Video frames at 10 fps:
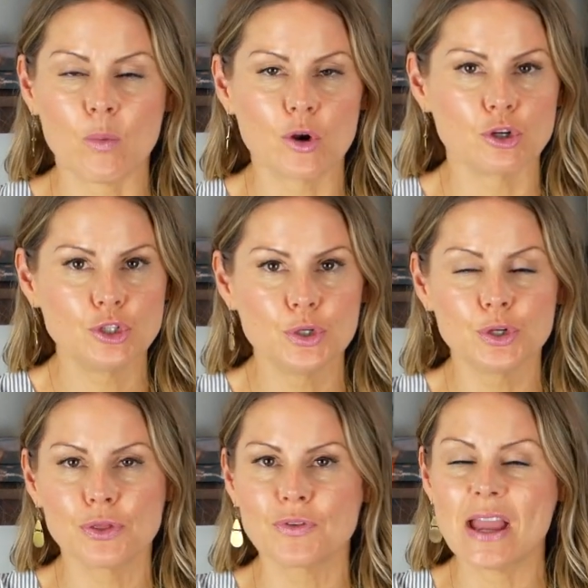What are 2
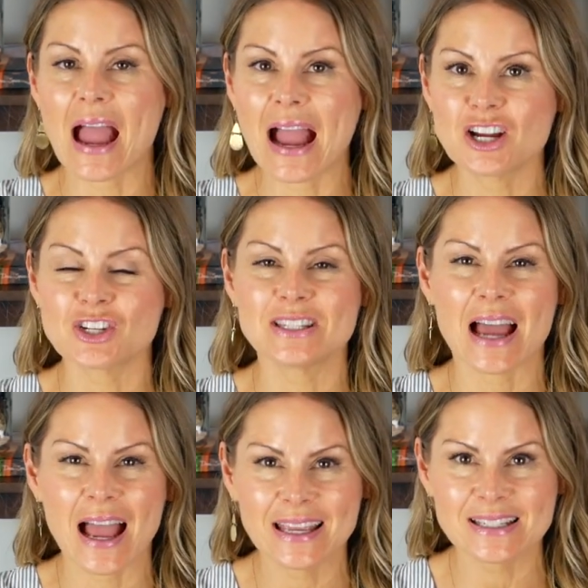to 3 actions
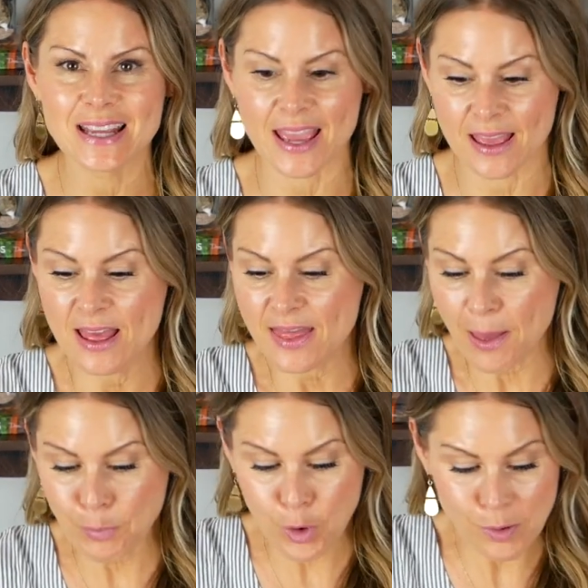I can take
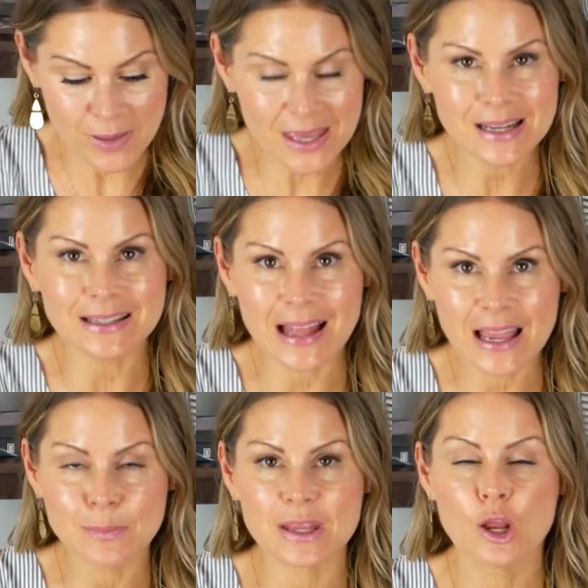that put me in
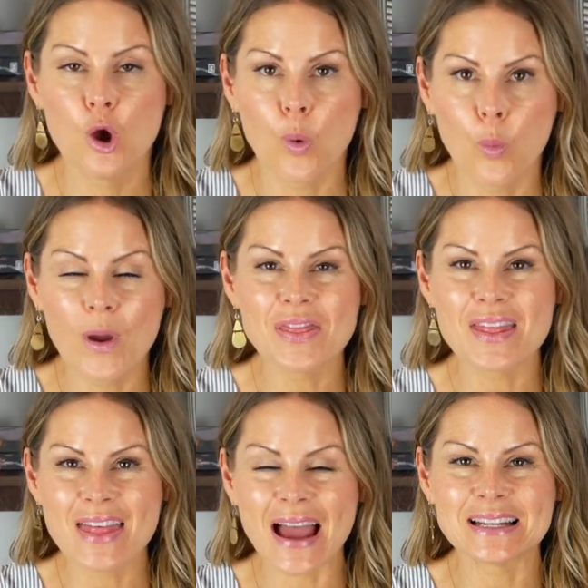alignment with
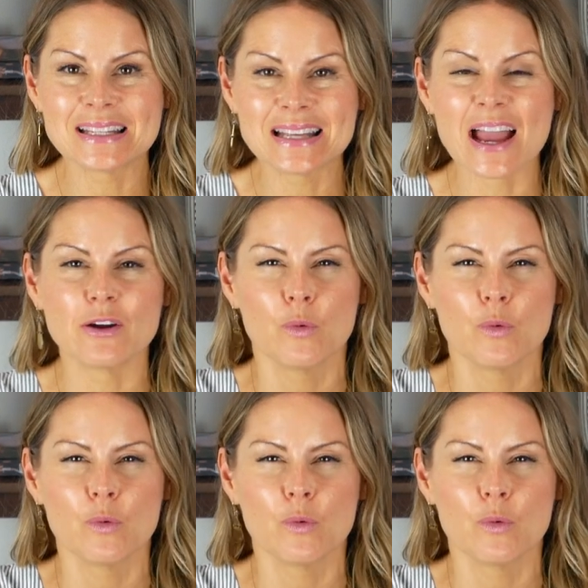that desire?